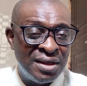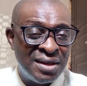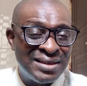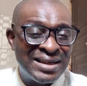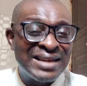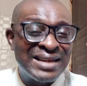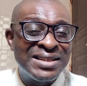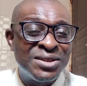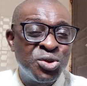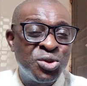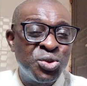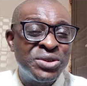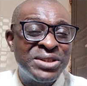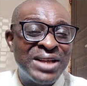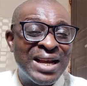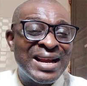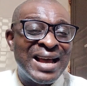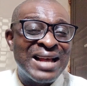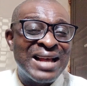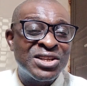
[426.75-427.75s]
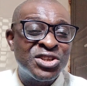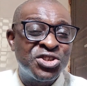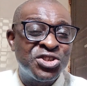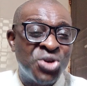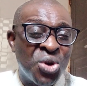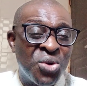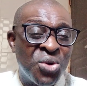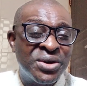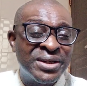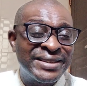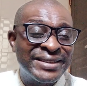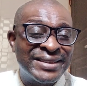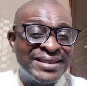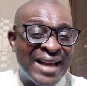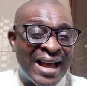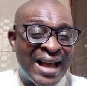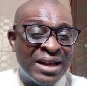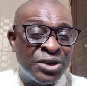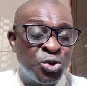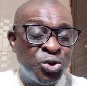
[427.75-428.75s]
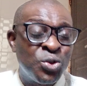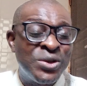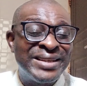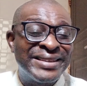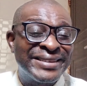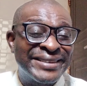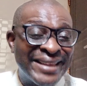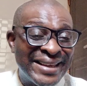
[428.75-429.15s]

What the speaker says: that the judiciary are doing